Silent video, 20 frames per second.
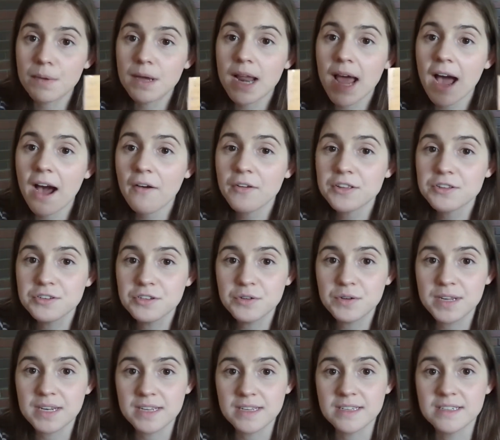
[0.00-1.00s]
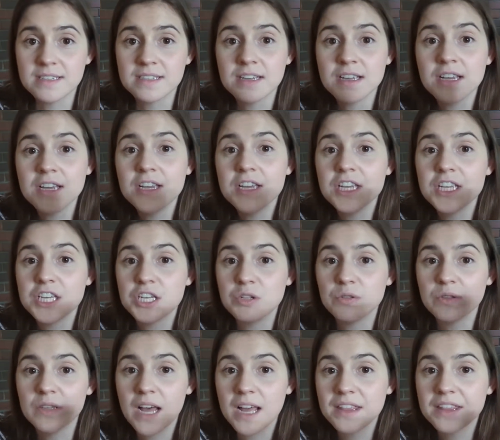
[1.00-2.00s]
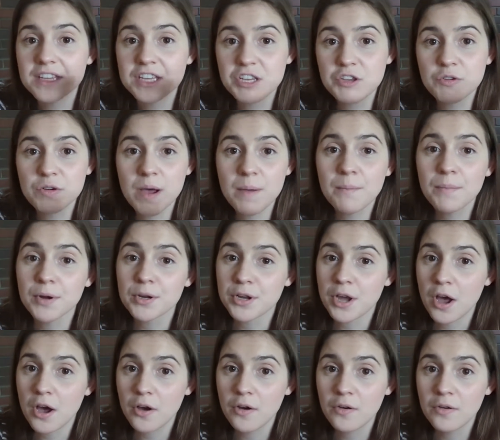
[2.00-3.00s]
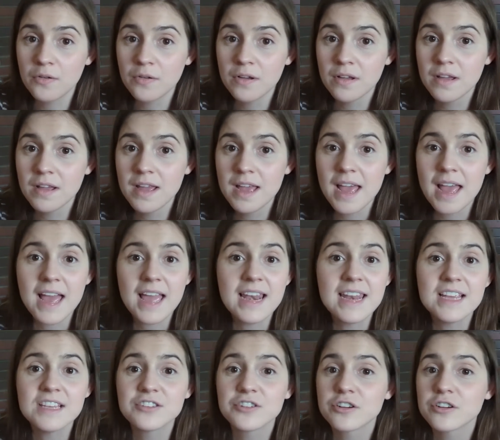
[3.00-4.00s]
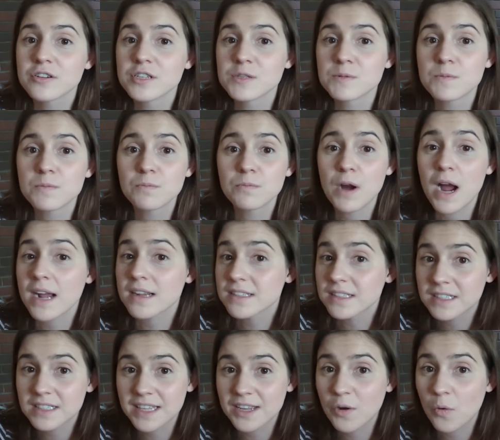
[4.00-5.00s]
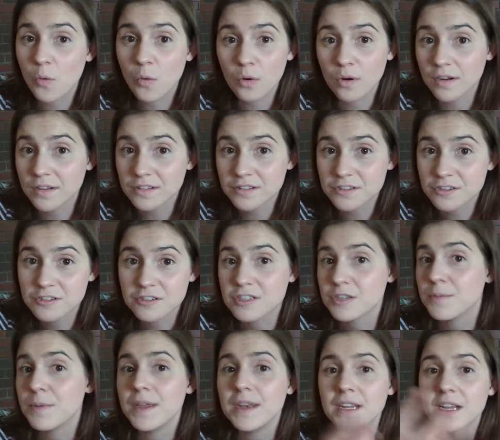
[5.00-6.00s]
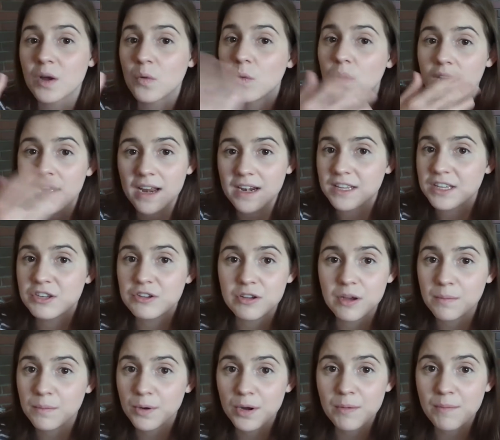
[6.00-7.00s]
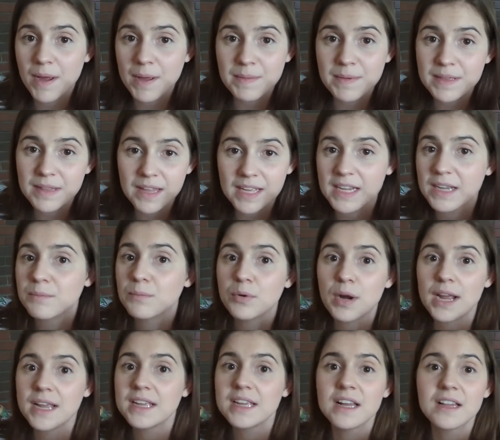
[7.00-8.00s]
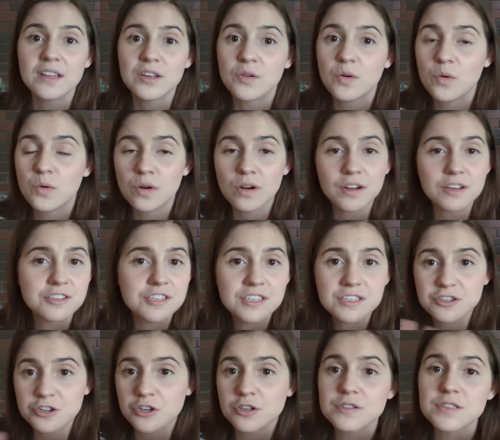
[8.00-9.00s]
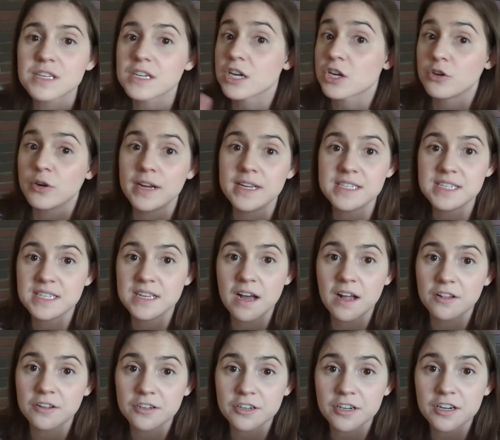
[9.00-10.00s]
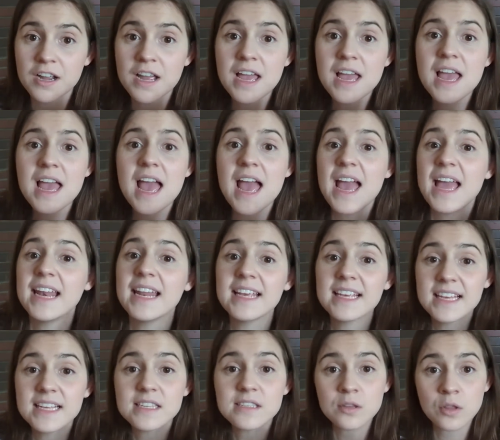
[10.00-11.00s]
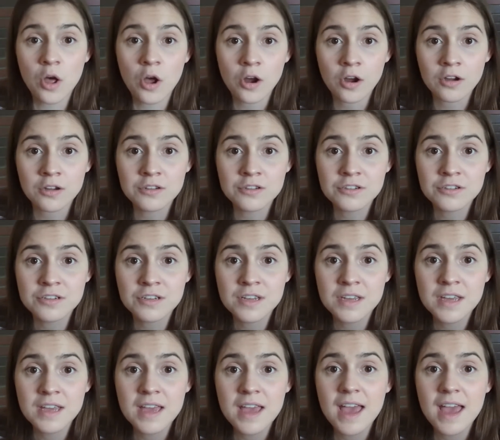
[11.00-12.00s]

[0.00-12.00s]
But how you do it is you let the cucumber go, and it turns practically orange, depending on what kind of cucumber. It might be like a bright yellow orange. It turns like a crazy color, and it gets large.